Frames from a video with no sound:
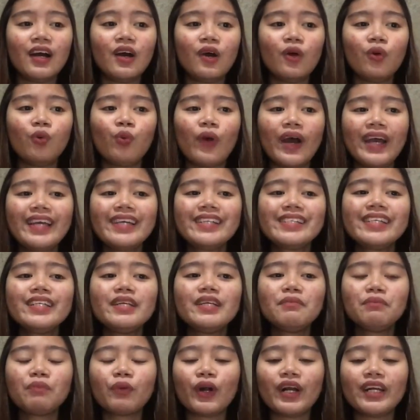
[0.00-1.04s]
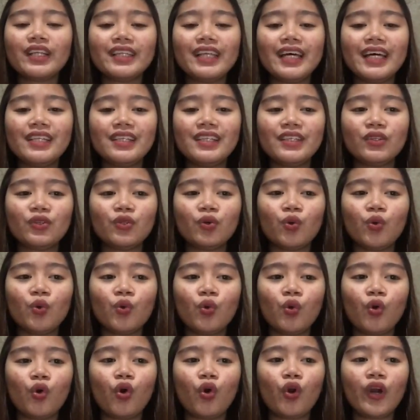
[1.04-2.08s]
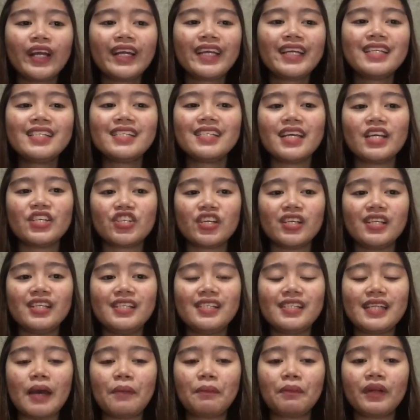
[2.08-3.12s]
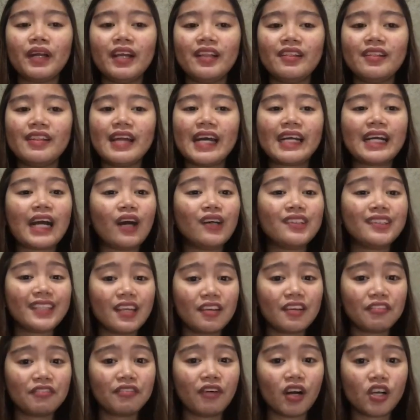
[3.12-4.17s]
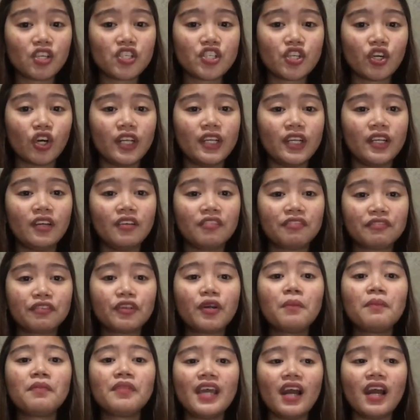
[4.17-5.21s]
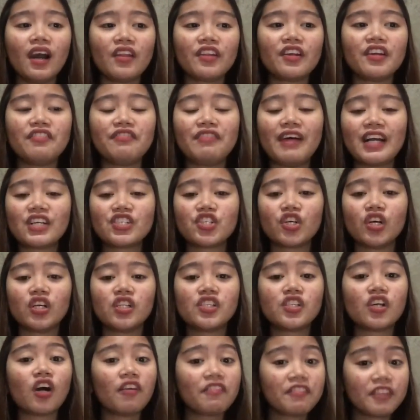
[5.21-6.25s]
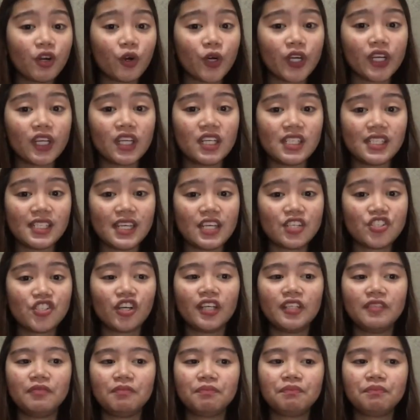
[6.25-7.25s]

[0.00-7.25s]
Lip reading: Why is it important to organizationally separate the accounting function from the other functions of the organization?